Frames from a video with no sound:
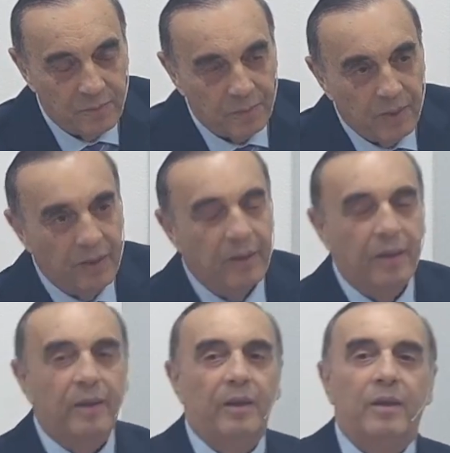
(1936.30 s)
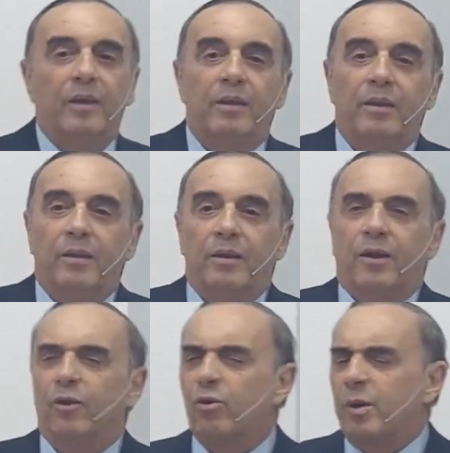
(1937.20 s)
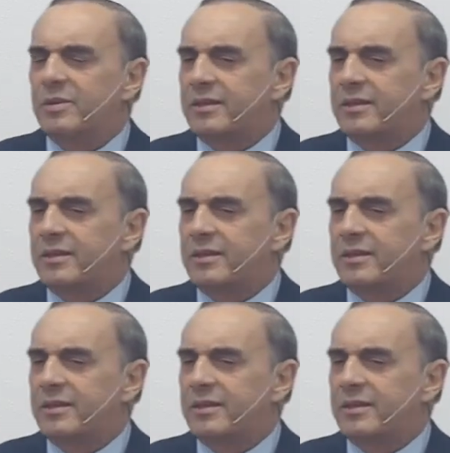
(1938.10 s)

Nothing, everything is like that.